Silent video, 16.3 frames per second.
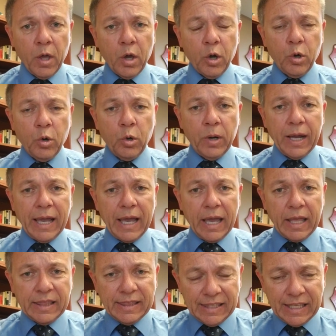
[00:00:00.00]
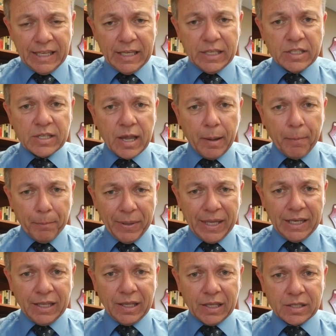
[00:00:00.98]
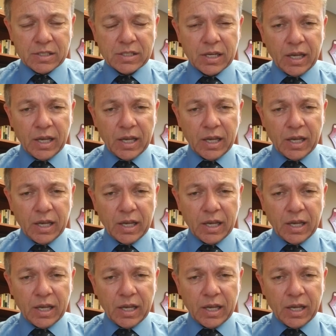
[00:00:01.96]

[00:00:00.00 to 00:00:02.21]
who needs obedience.